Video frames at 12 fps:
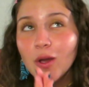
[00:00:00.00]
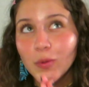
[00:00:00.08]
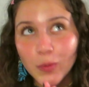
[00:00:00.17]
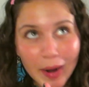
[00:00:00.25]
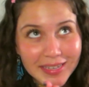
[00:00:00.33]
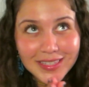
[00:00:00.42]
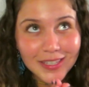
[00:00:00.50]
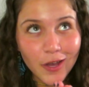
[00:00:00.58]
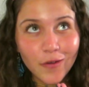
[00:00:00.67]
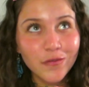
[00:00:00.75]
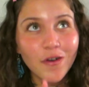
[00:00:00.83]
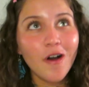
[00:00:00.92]
read
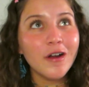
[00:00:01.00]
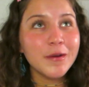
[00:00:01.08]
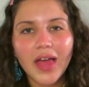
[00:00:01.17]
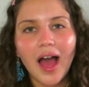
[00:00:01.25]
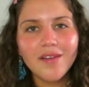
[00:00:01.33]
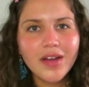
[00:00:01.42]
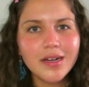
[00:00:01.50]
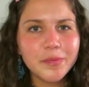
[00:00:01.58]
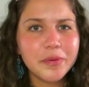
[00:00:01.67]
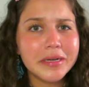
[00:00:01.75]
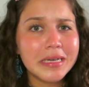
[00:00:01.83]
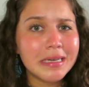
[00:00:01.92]
so far. I've had a
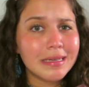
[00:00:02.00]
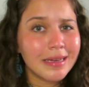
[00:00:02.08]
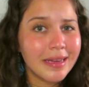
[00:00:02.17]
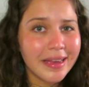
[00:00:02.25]
pretty